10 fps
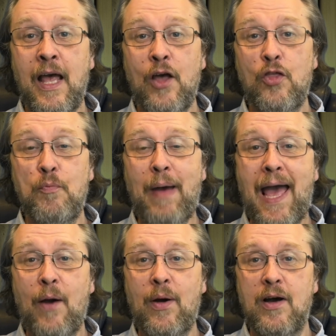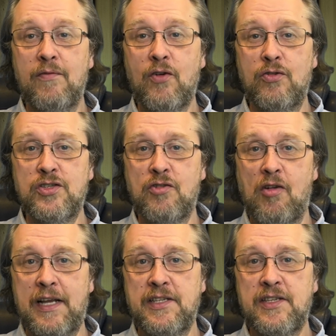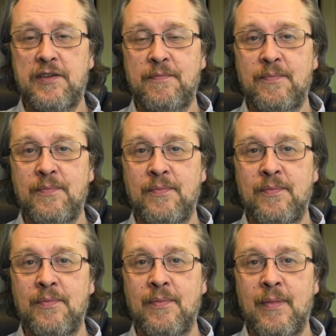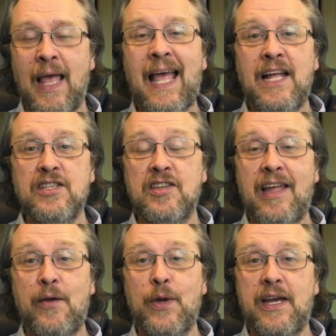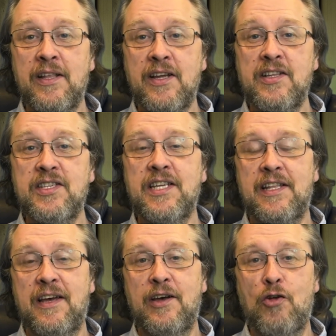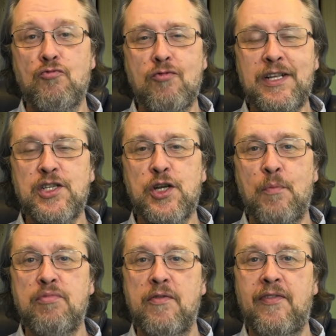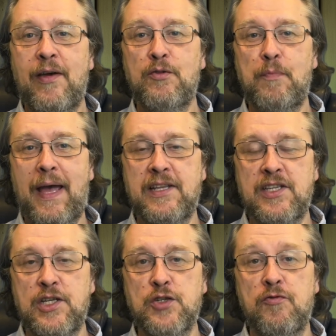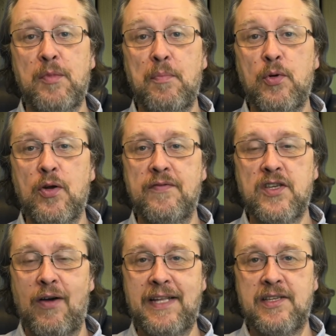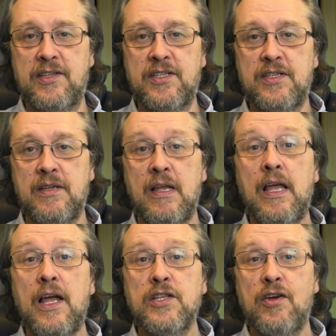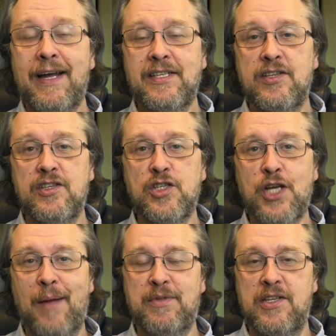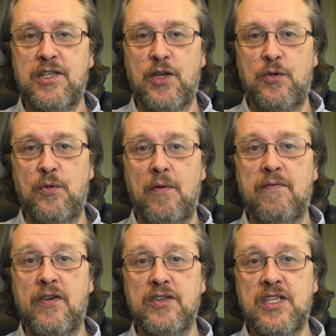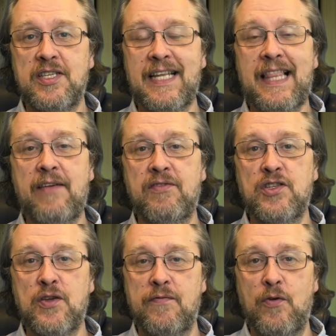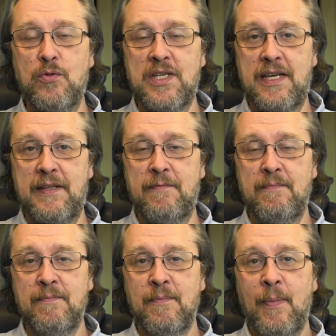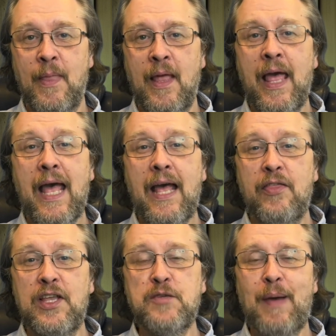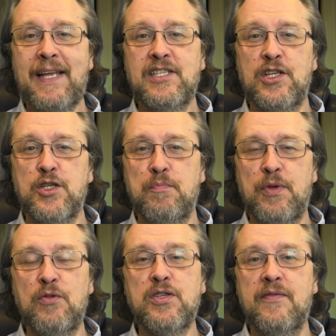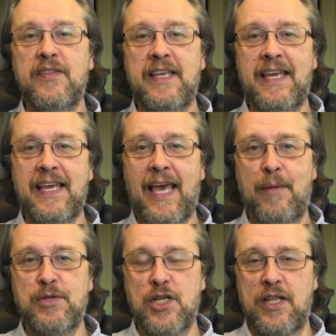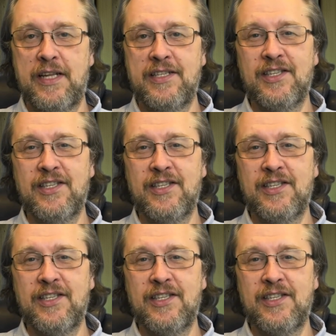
the power of God's grace. Today we're going to consider a rich and profound passage from the book of Titus, Titus chapter 2 verses 11 to 14. This passage beautifully encapsulates the